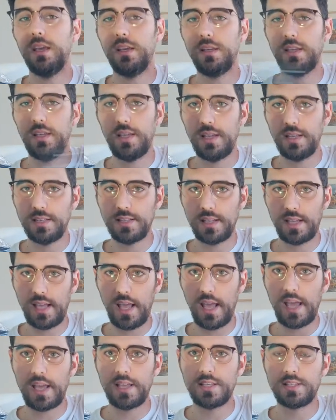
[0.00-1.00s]
In the
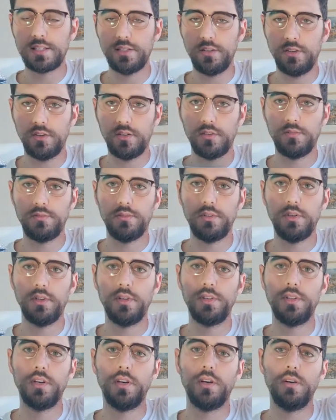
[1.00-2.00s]
case of
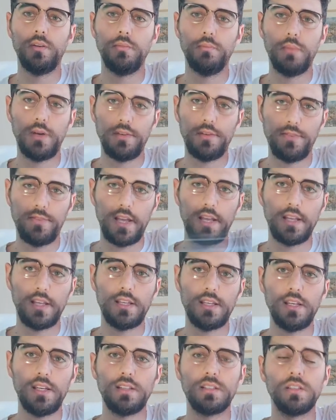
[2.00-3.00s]
the Bafang
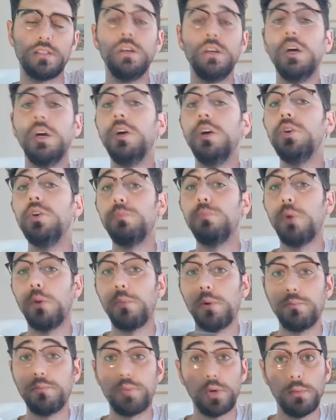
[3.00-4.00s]
kit. You
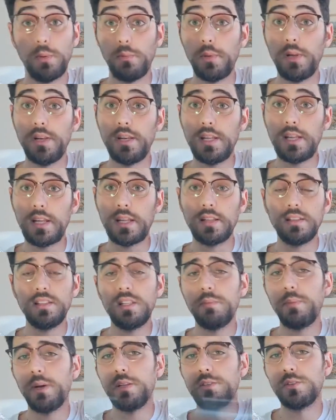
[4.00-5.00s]
probably need, it
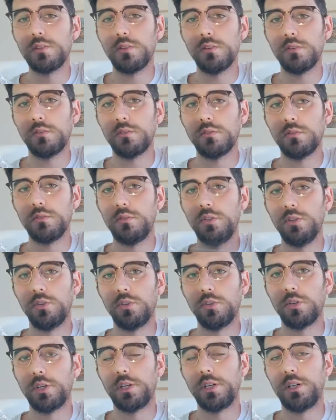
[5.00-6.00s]
depends on
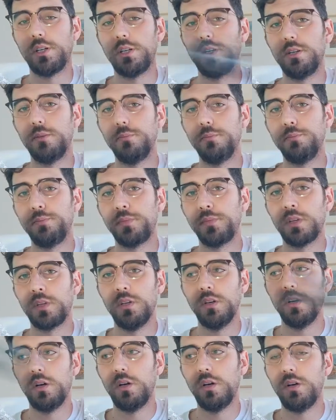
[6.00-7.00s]
your
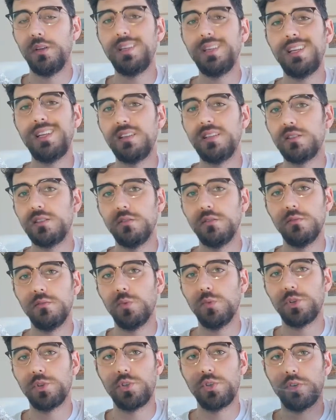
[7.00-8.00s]
needs,
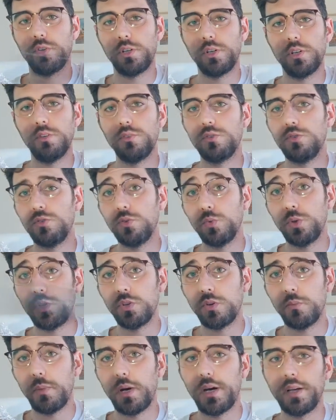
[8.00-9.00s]
what you're going to do with
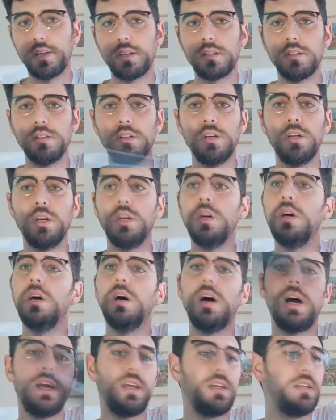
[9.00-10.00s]
your bike.
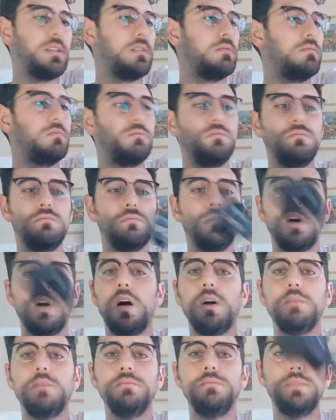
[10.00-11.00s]

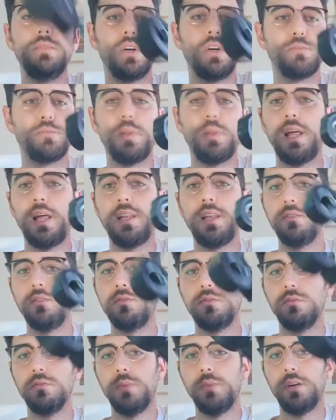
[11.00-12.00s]
I'm not planning
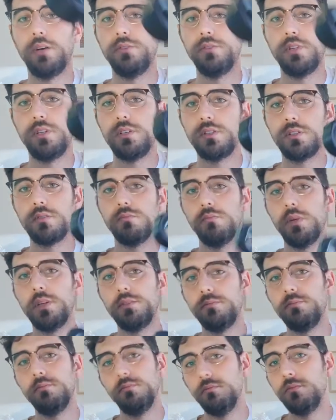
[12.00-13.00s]
to mount this,
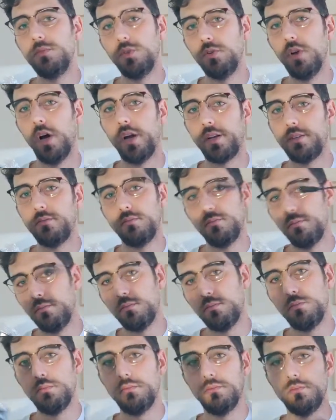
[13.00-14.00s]
but you got it.
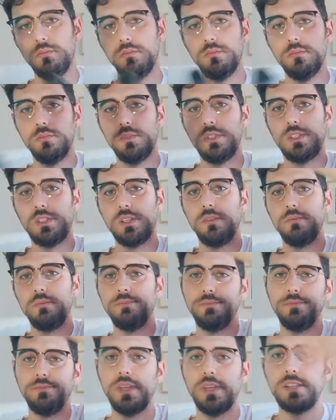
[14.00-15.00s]
It's a
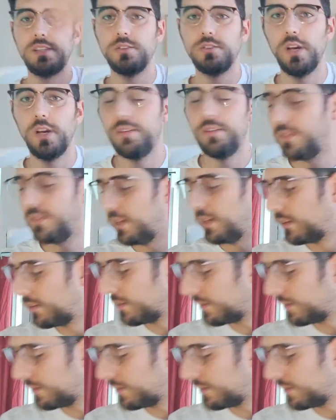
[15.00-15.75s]
nice to have thing.